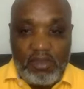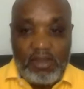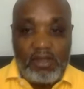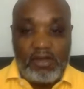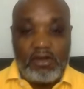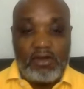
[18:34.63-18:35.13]

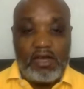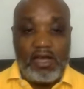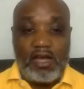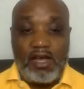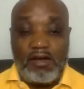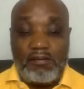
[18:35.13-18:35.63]
You know,
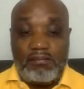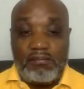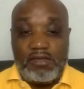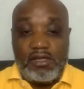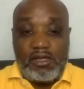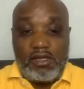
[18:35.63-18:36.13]
um,
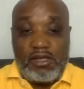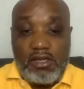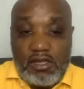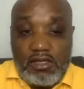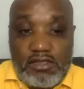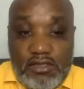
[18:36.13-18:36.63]

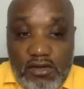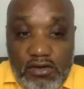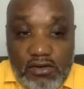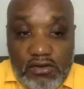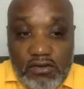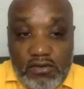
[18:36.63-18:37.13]

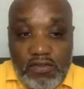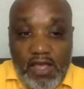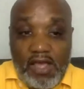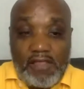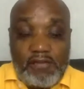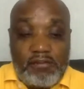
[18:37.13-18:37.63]
so
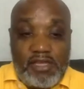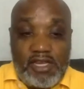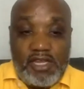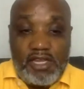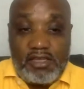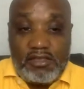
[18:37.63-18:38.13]
yeah, the
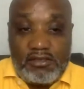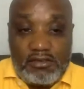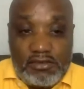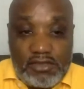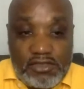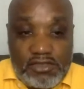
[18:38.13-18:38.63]
meeting
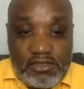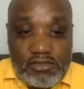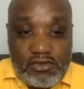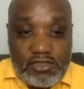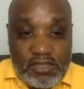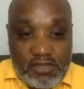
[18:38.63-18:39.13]
was
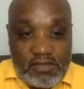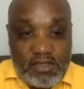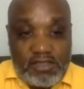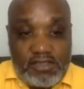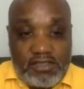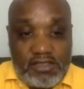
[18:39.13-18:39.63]
those are the
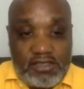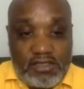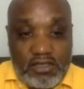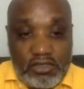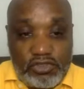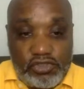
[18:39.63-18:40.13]
things.
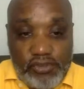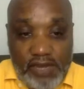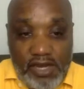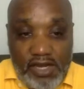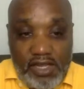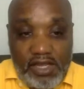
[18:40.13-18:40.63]
You know,
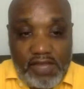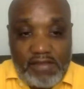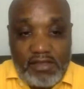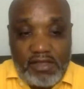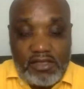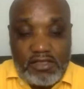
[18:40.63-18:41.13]
training I
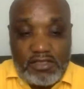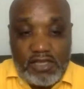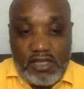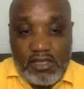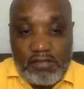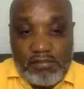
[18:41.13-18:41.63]
think is
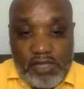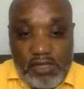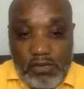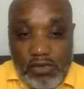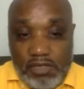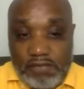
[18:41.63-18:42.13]
another big
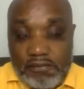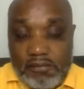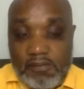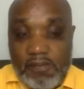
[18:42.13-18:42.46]
one.